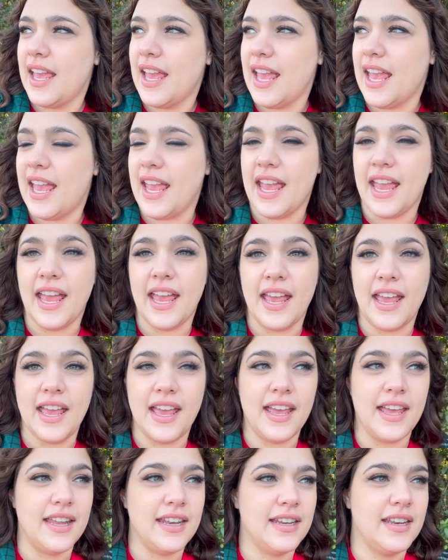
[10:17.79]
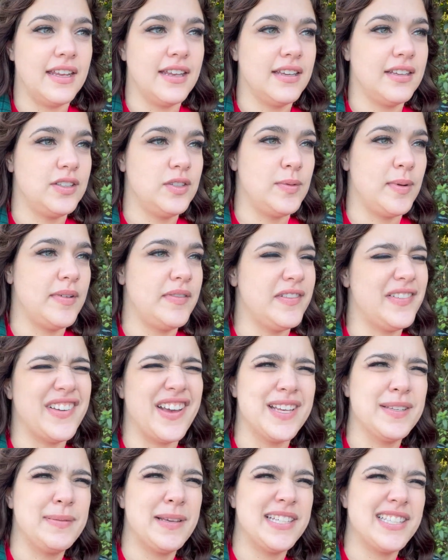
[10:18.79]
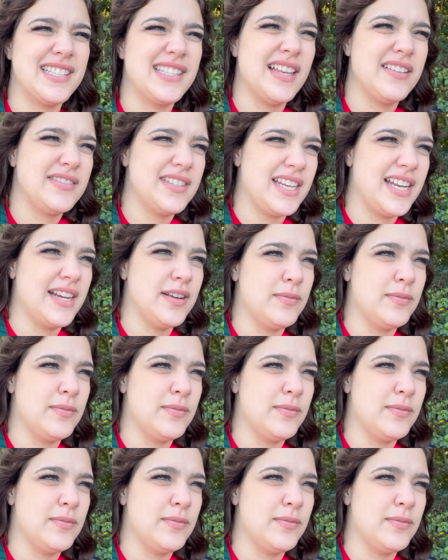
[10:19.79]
And do we have any fast passes left today?